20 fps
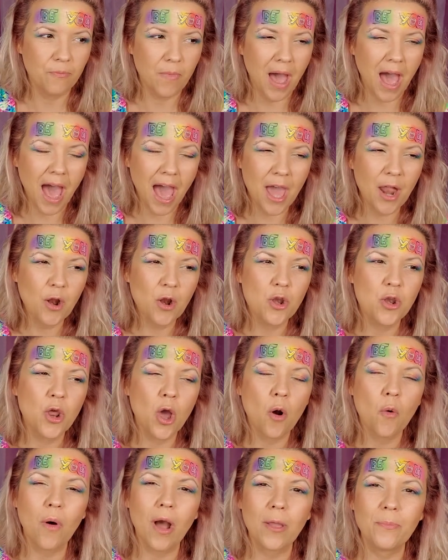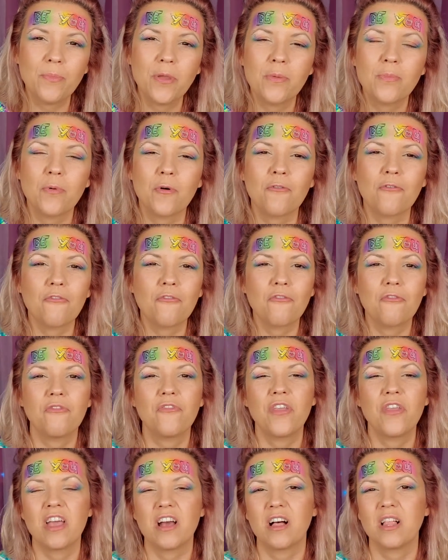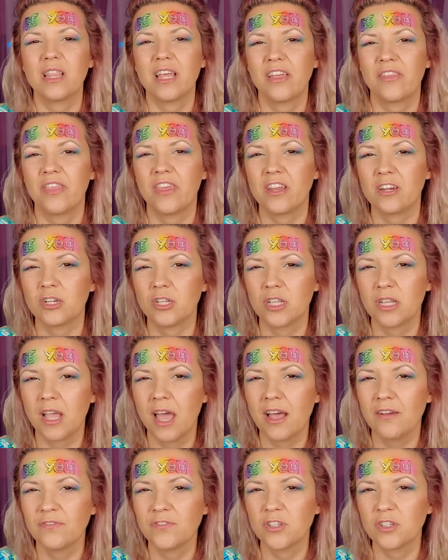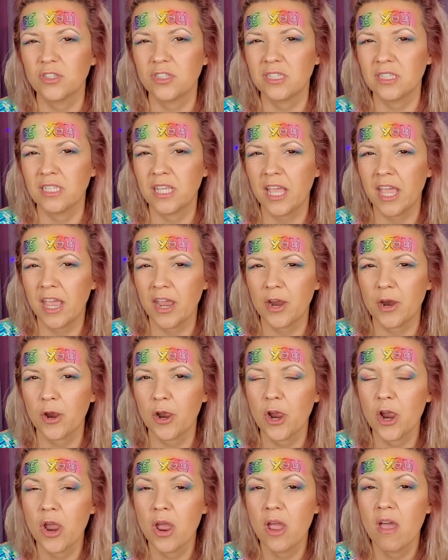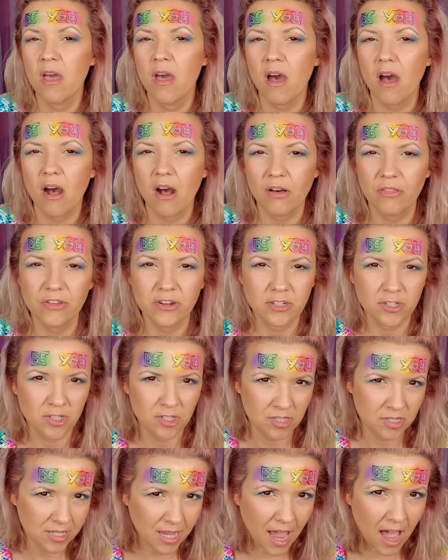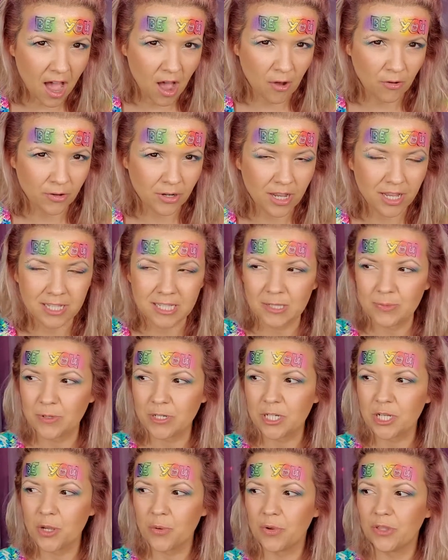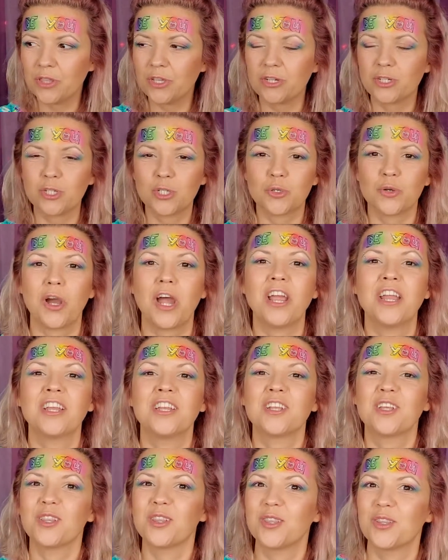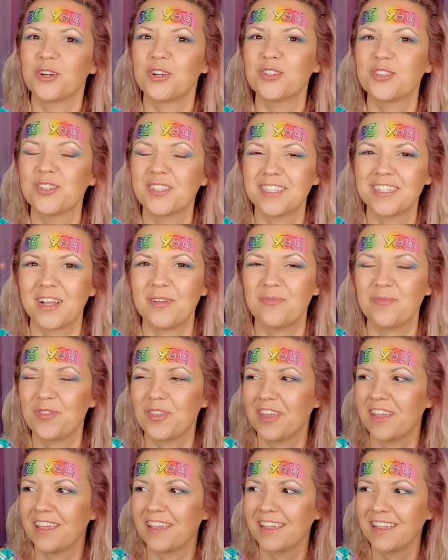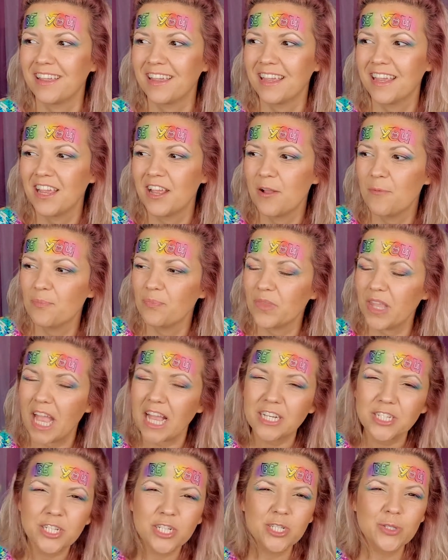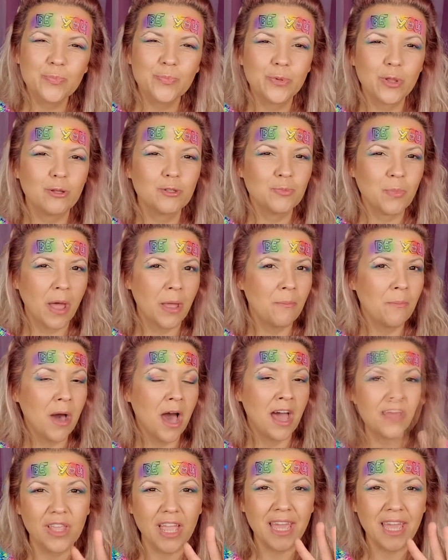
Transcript: I don't know why people feel like they have to tear others down, especially when they're trying to learn something. It just blows my mind.